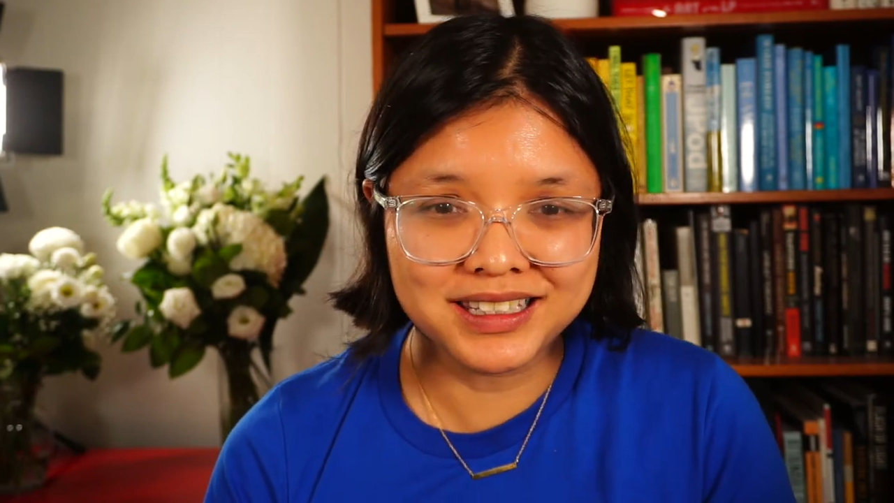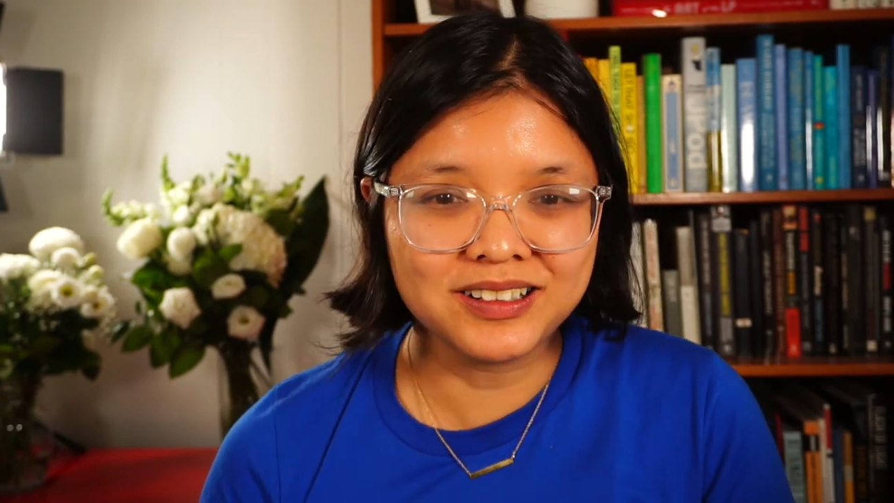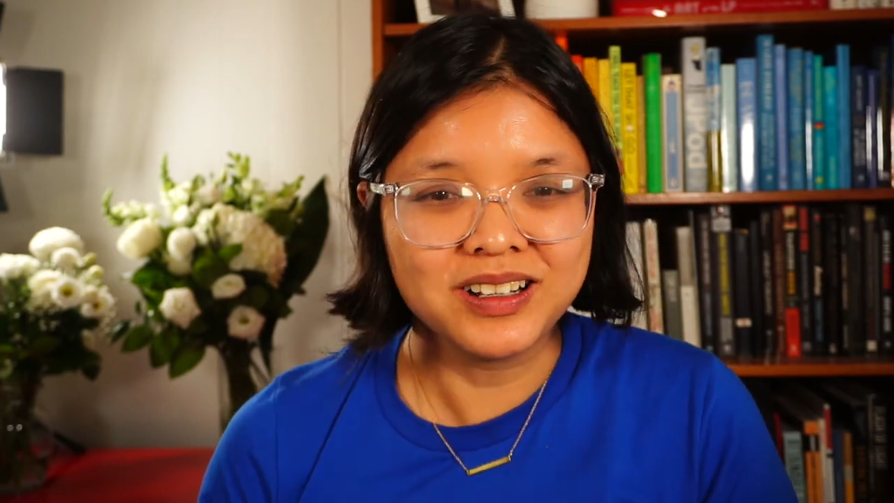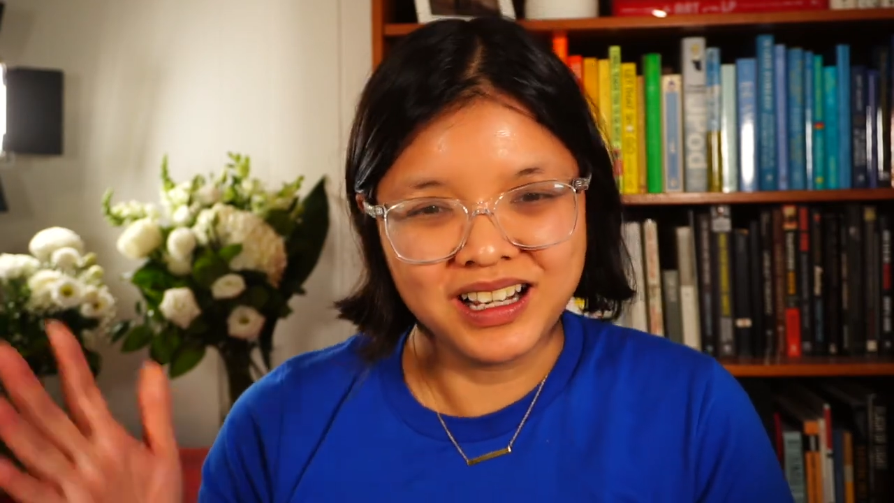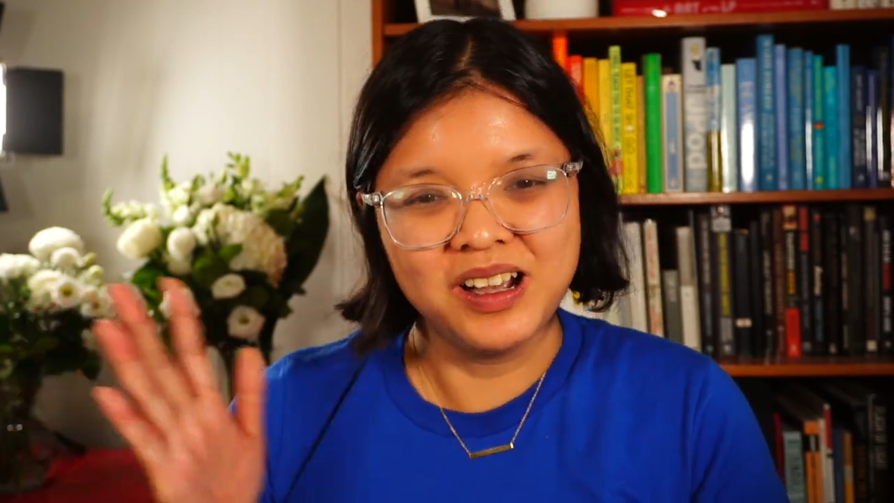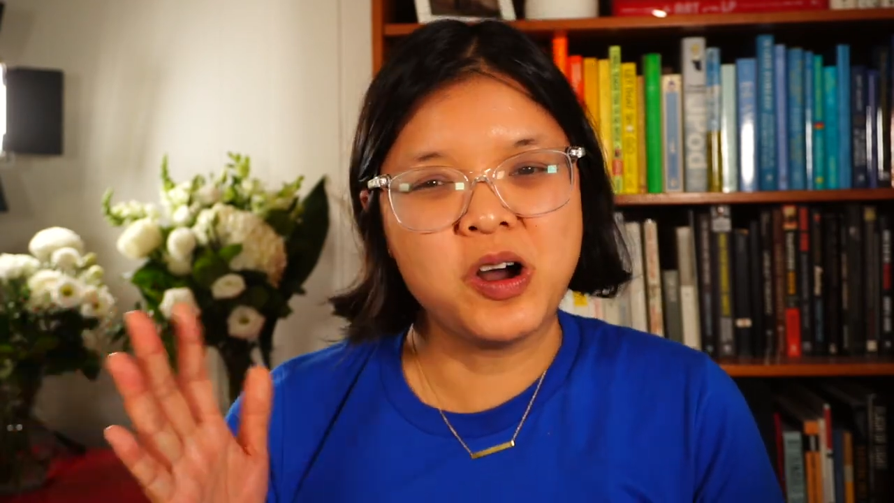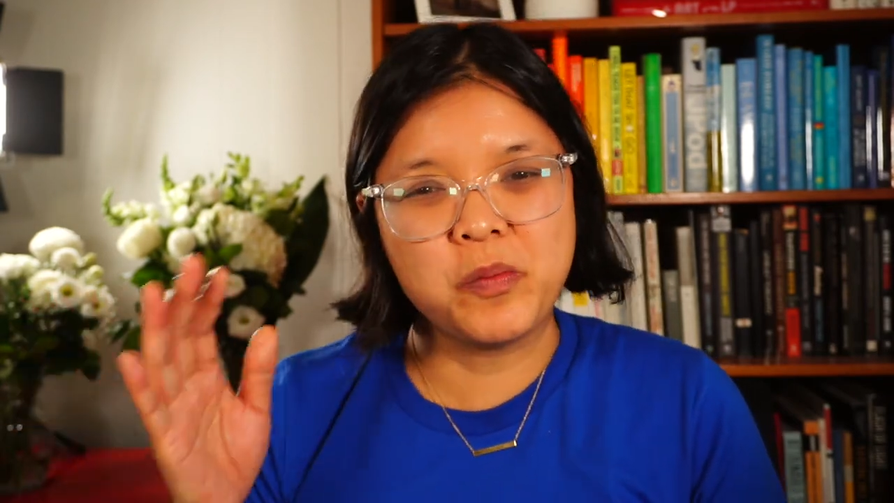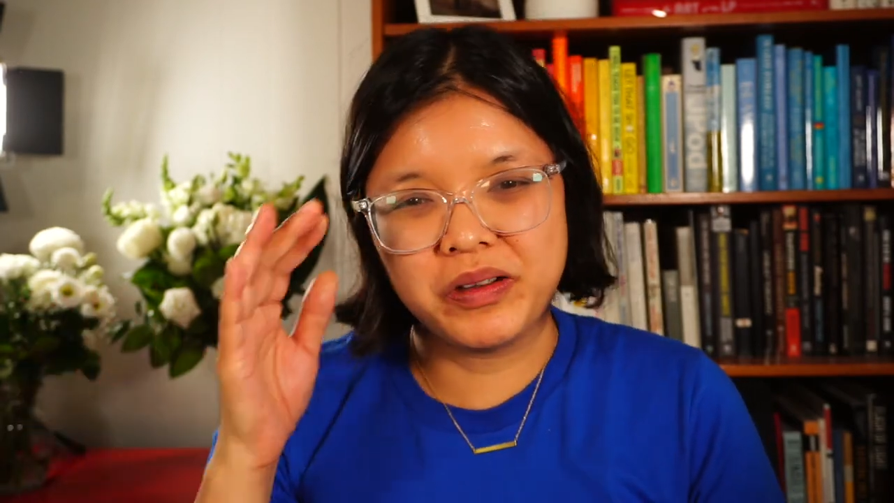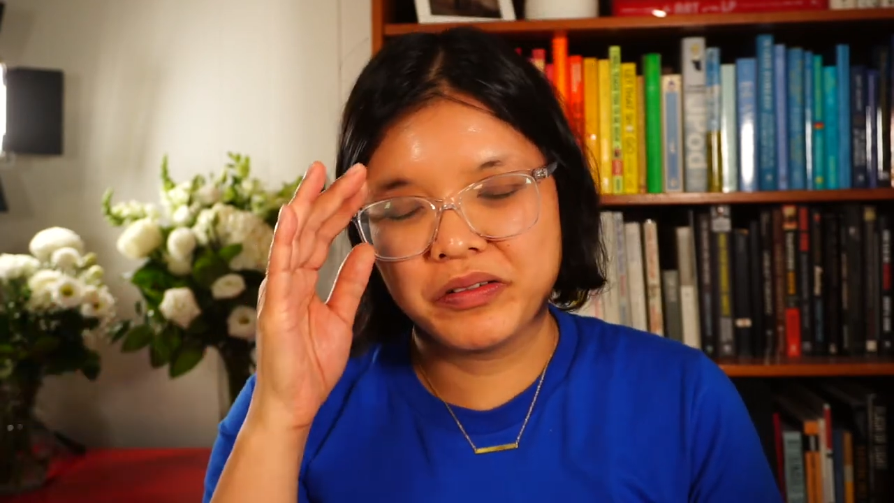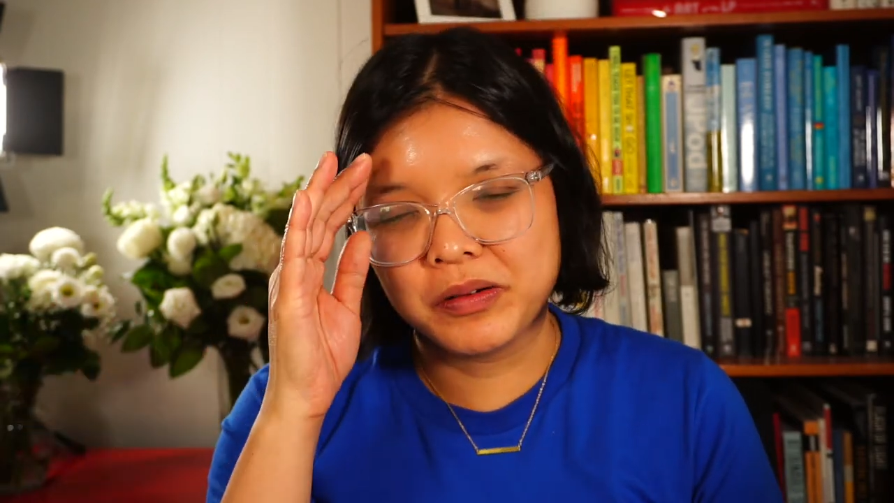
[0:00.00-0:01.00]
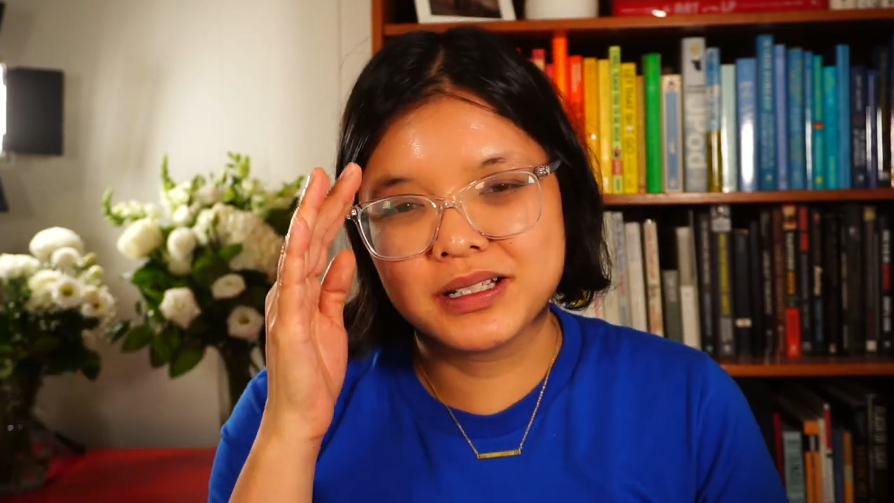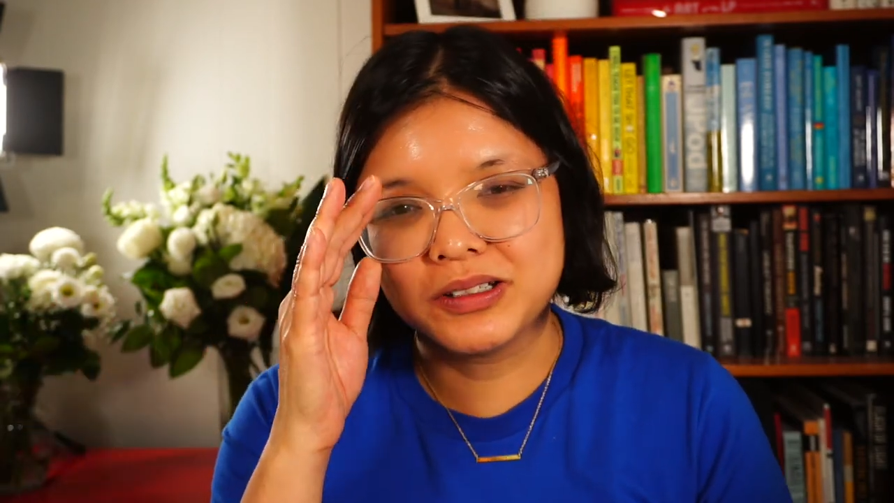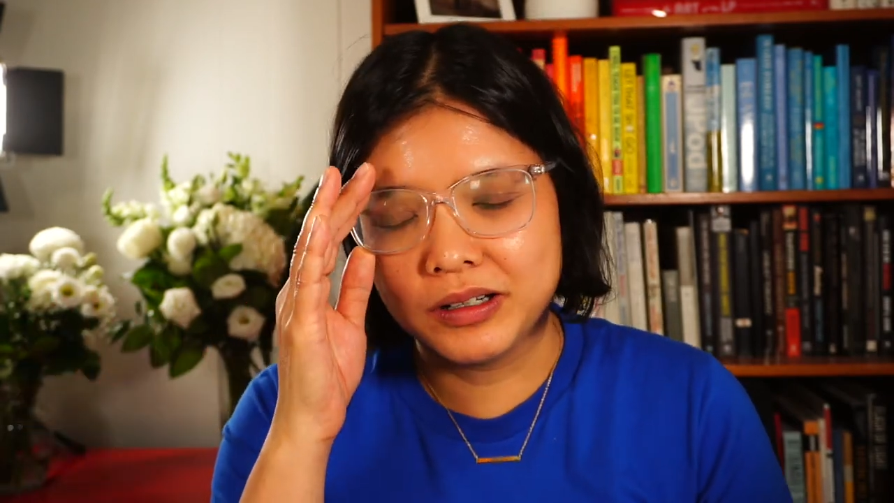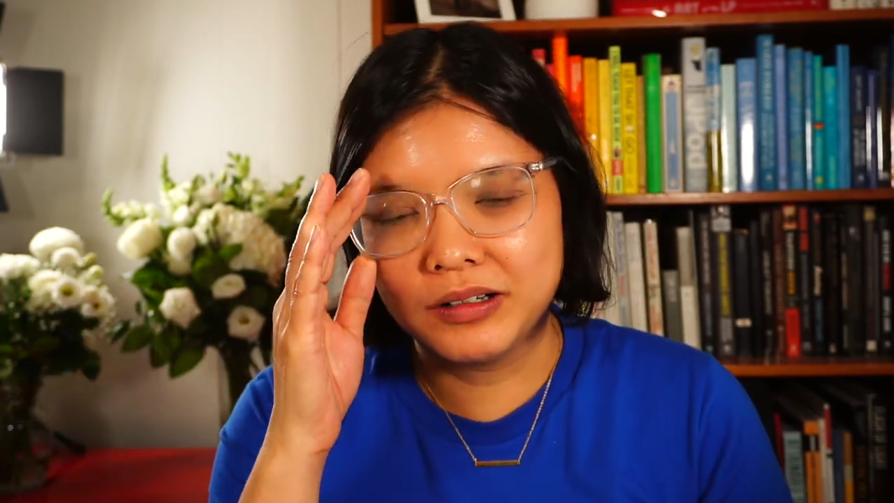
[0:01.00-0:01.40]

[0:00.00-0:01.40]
So, hope everyone's doing